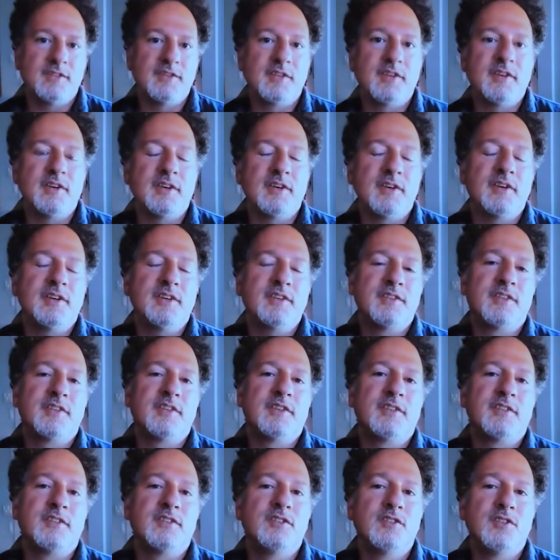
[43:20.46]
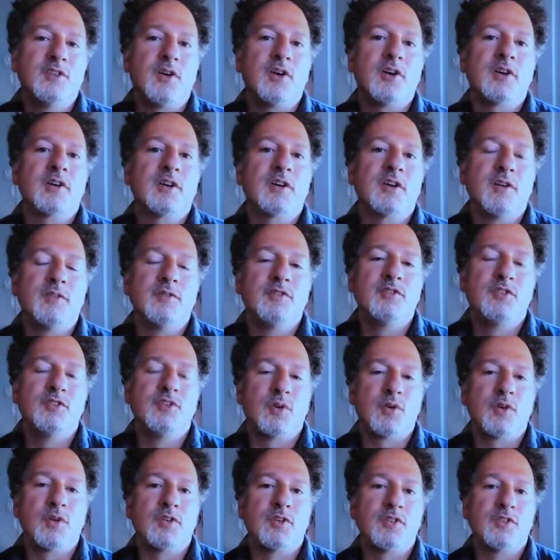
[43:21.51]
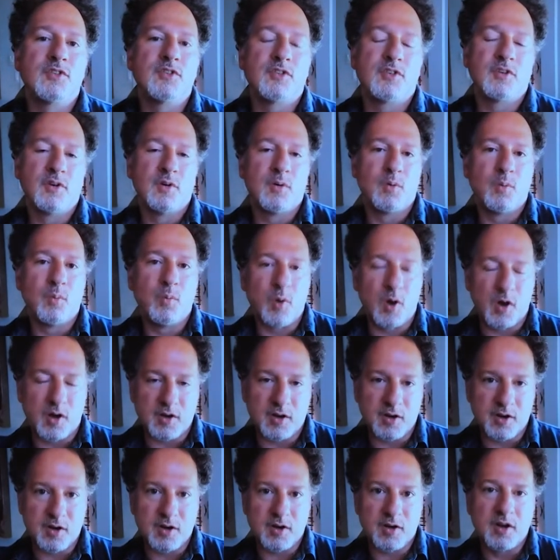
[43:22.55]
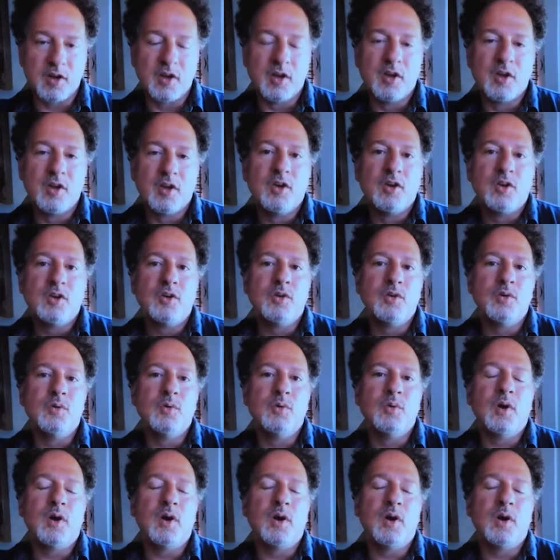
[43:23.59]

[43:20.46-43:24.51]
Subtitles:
is the daughter of George Walker, who